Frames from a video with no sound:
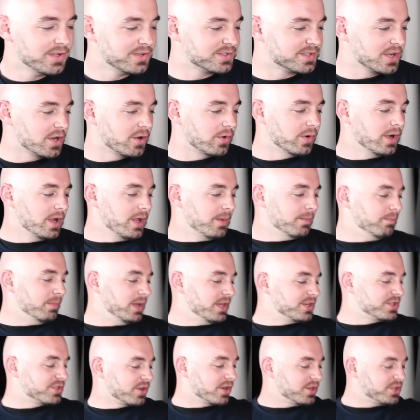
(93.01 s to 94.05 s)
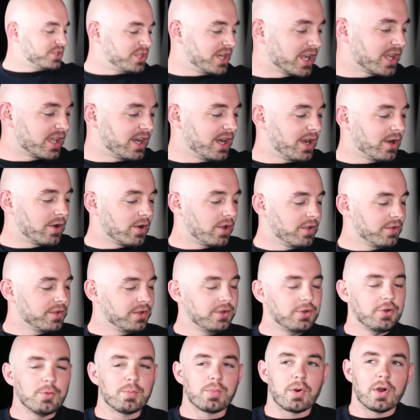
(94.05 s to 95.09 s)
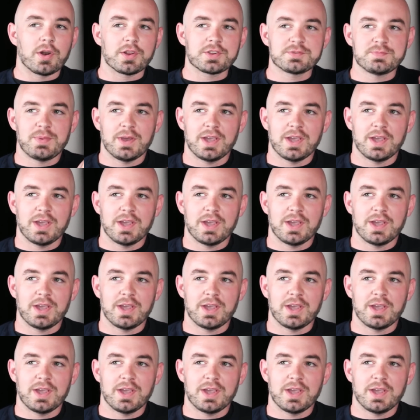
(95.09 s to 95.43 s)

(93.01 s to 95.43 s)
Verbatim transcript: So be sure to check it out on the new products